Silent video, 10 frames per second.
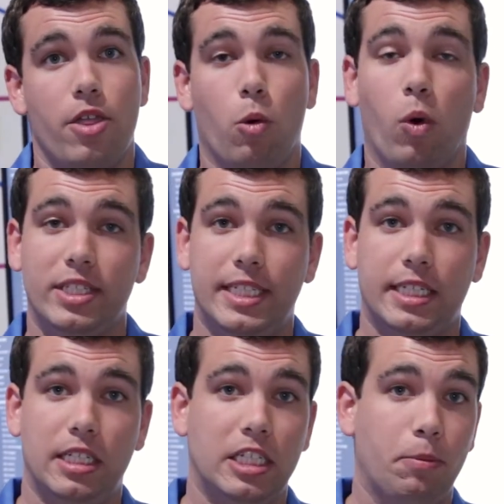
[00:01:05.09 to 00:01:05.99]
The
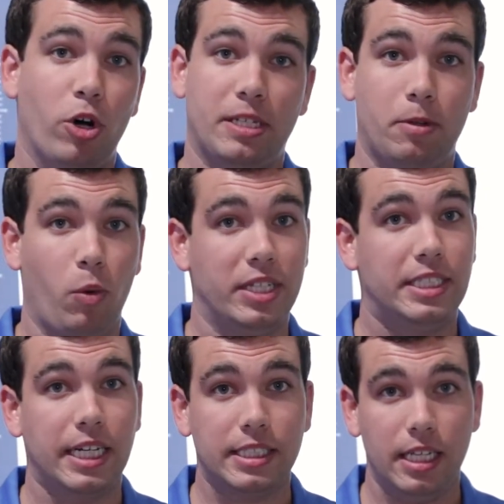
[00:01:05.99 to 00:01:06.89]
160 supports up to
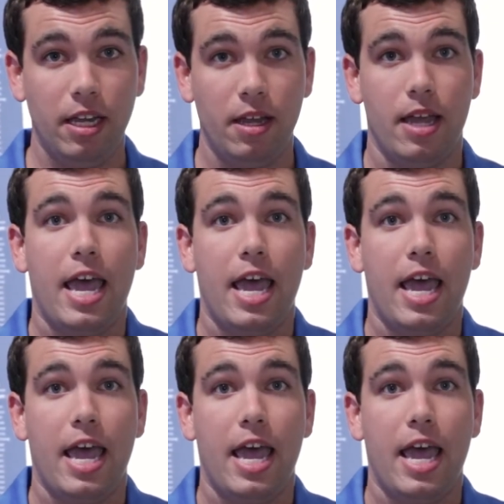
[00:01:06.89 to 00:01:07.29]
160,